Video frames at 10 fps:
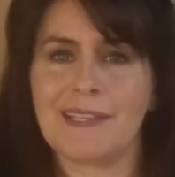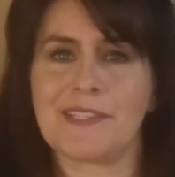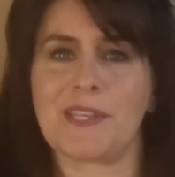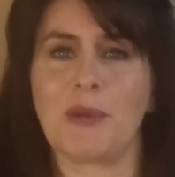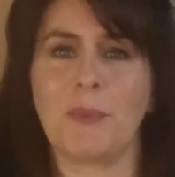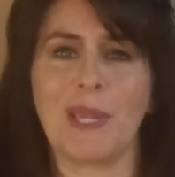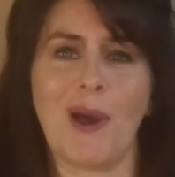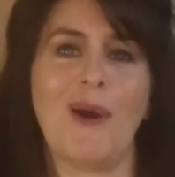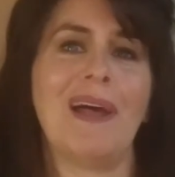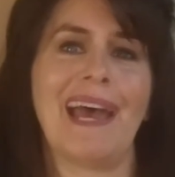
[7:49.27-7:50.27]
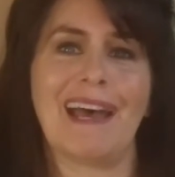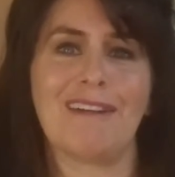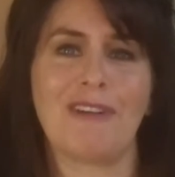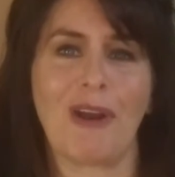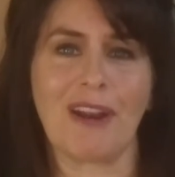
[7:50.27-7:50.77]
So we all
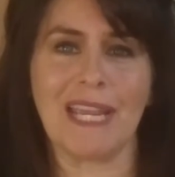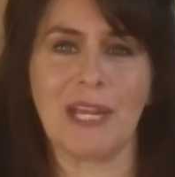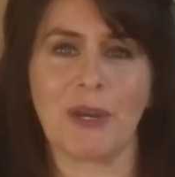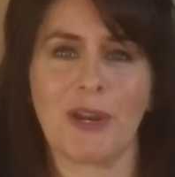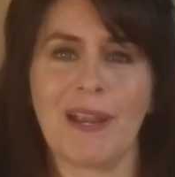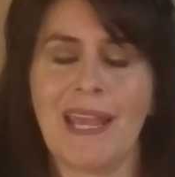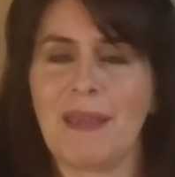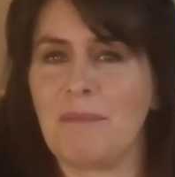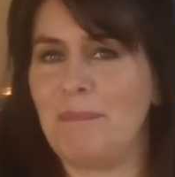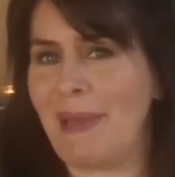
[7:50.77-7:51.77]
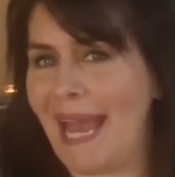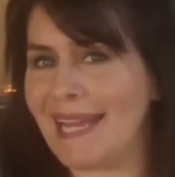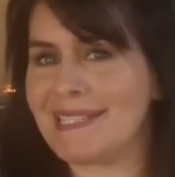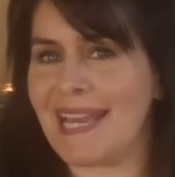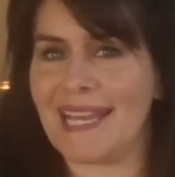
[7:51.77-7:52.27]
have our inner
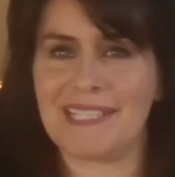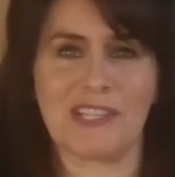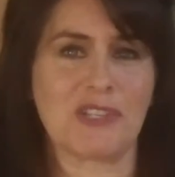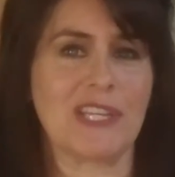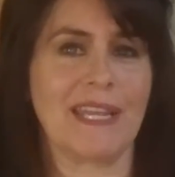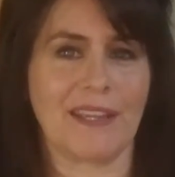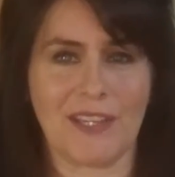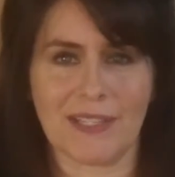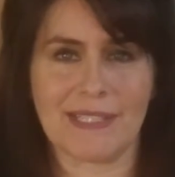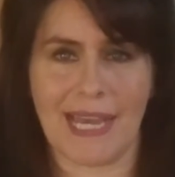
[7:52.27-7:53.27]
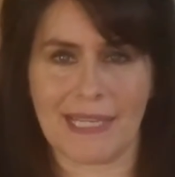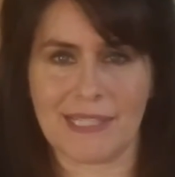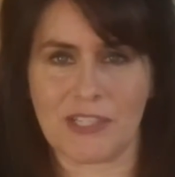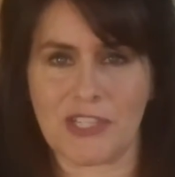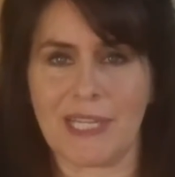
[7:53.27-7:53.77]
bad dietitian and good
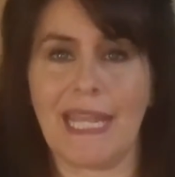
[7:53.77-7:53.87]
dietitian,